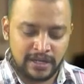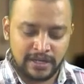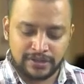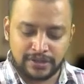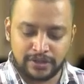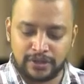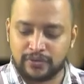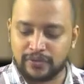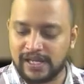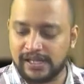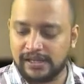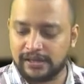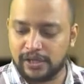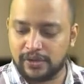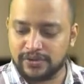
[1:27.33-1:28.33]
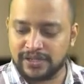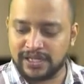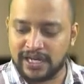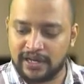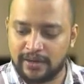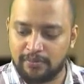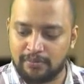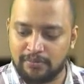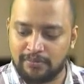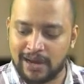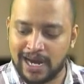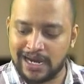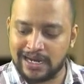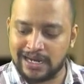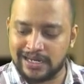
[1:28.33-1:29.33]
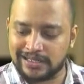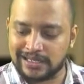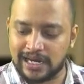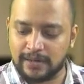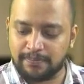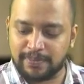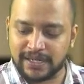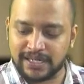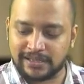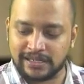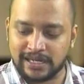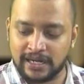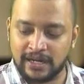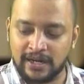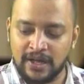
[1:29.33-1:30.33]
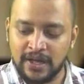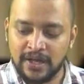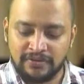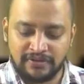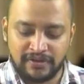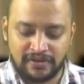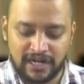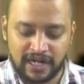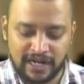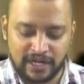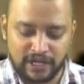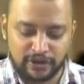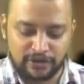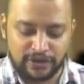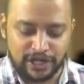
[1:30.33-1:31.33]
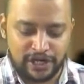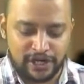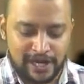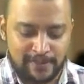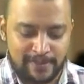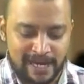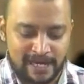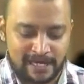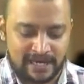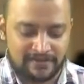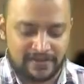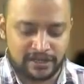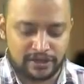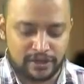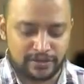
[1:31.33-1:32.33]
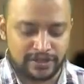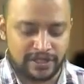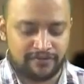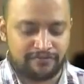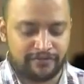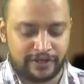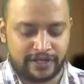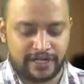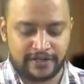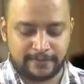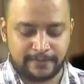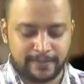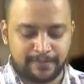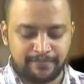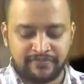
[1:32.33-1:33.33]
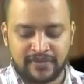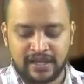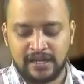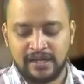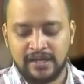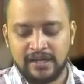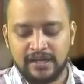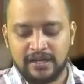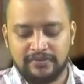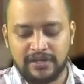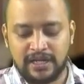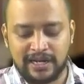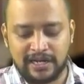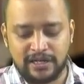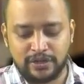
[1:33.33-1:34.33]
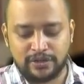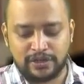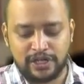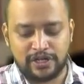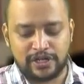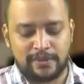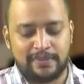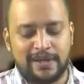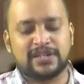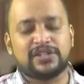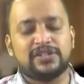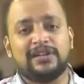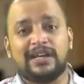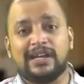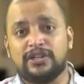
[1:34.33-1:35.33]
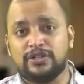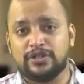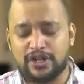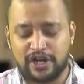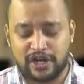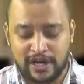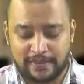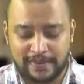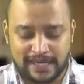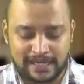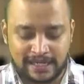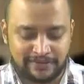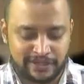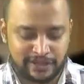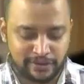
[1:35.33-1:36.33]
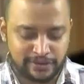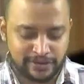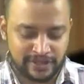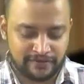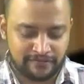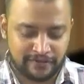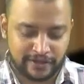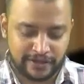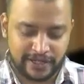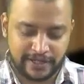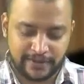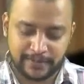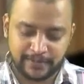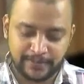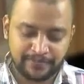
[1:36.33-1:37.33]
So 12,000 minus 8%, we will get duty drawback 11,040. We'll get duty drawback. She'll get duty drawback 11,040.